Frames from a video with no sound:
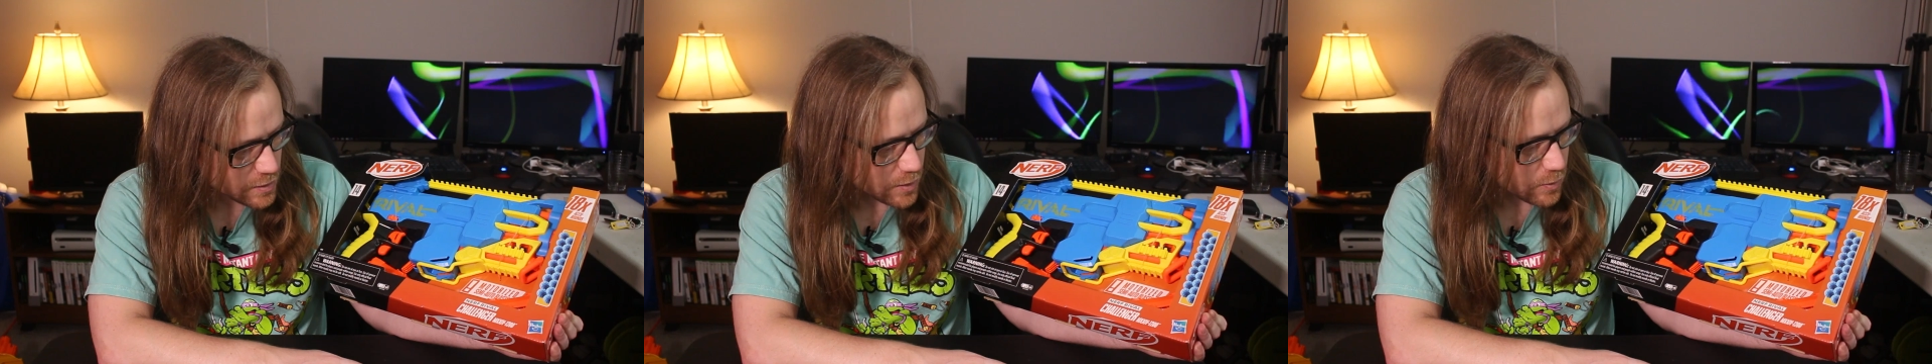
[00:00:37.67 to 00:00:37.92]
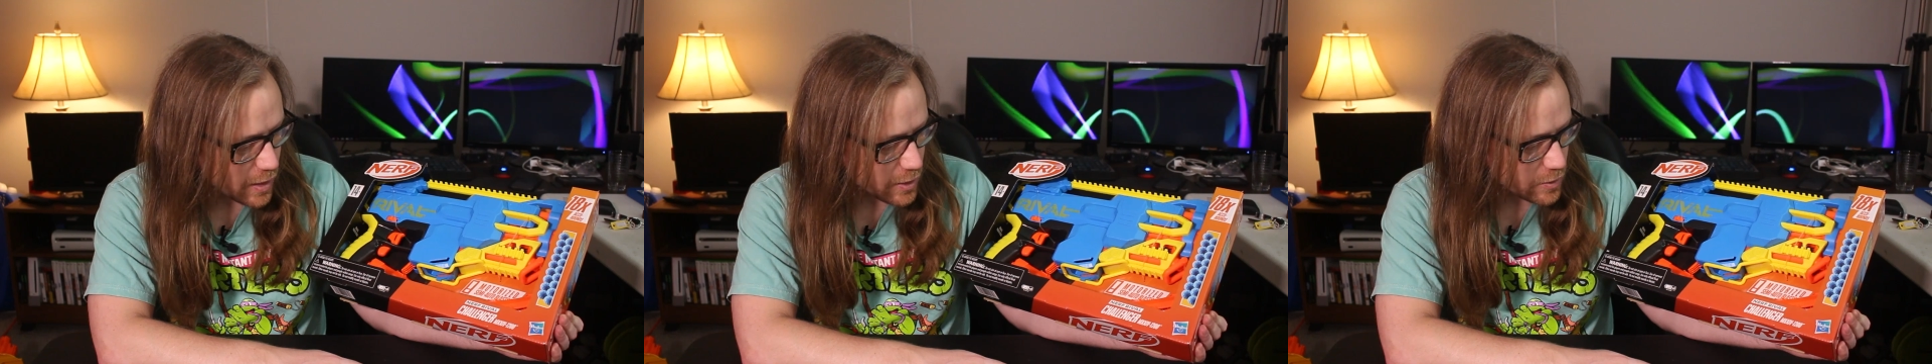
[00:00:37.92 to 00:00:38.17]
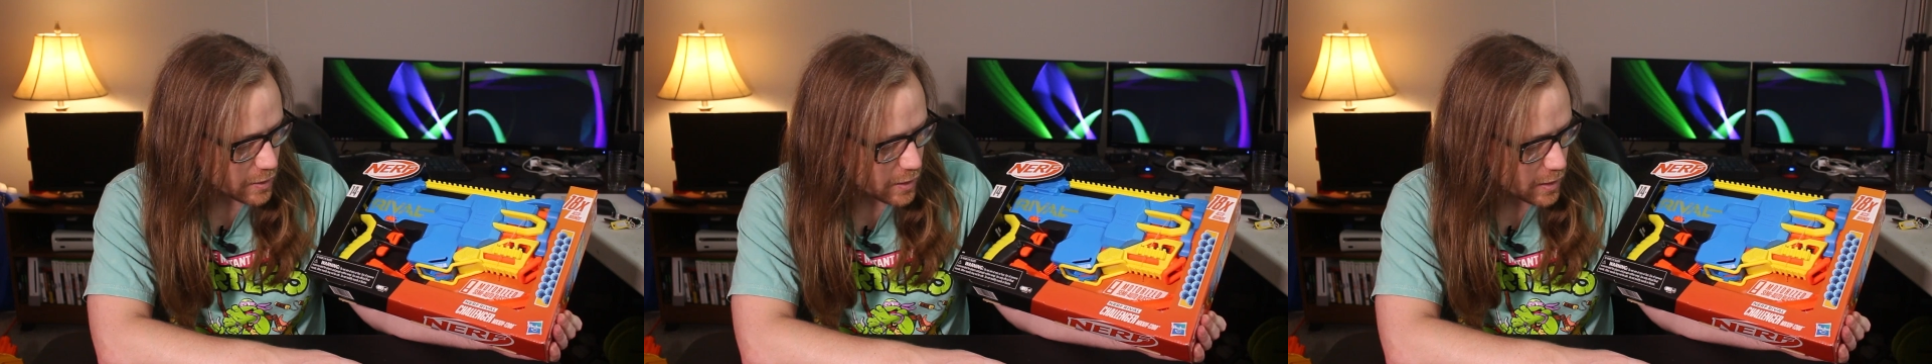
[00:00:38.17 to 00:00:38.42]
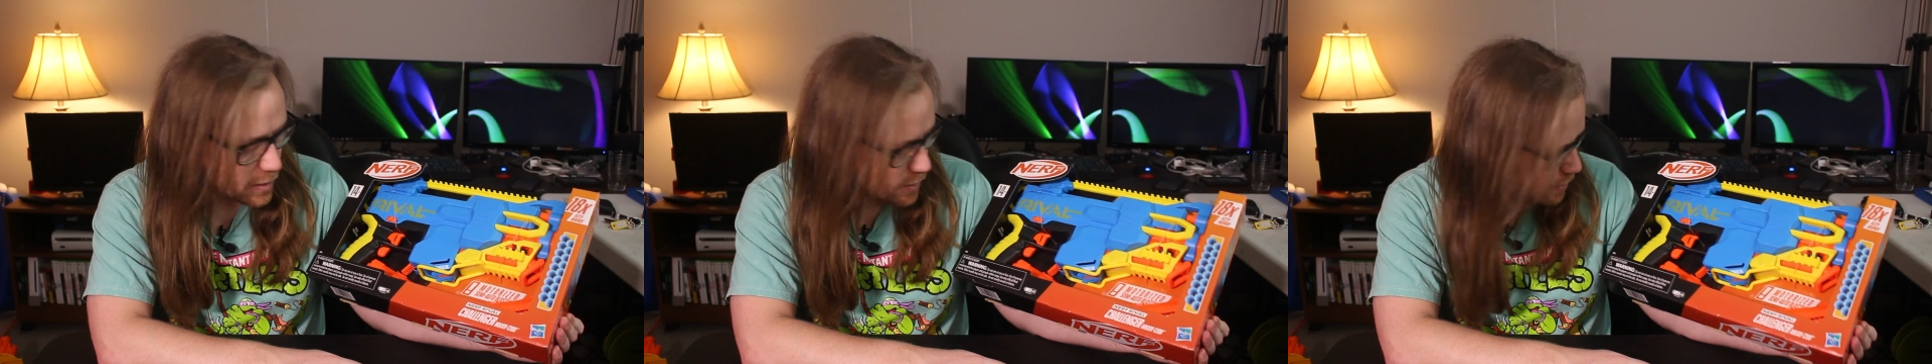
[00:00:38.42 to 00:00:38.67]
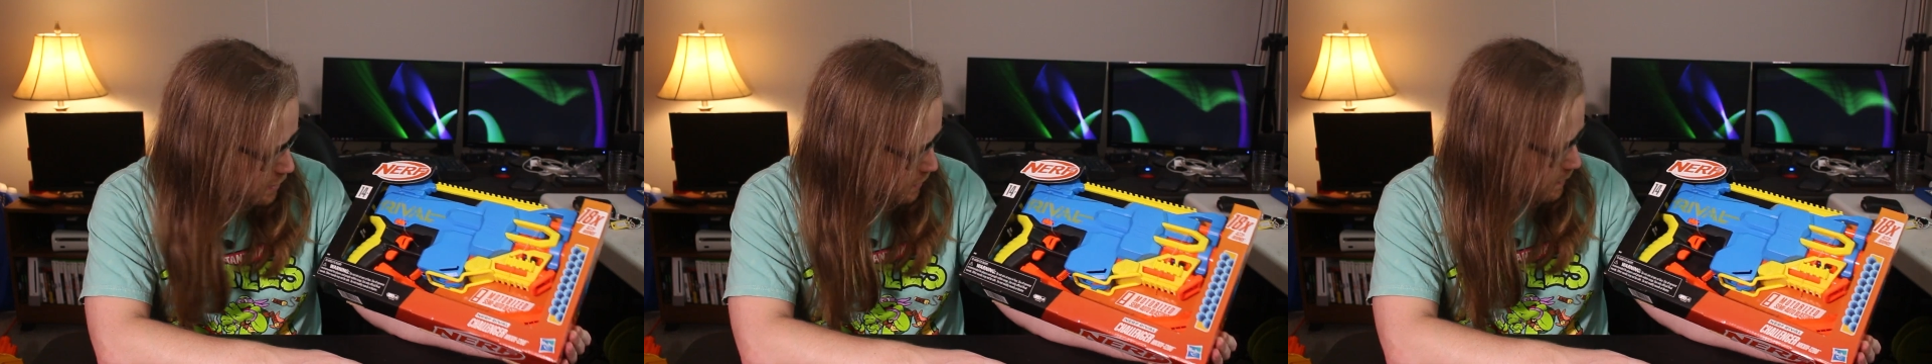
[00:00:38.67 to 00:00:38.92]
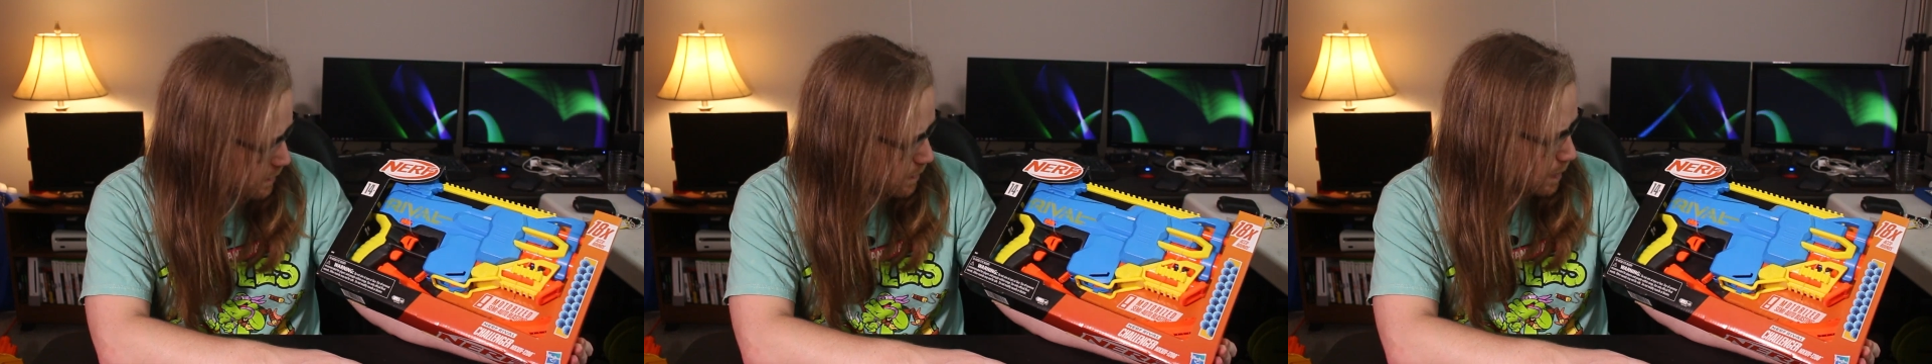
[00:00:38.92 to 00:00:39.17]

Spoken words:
see when I actually get in there.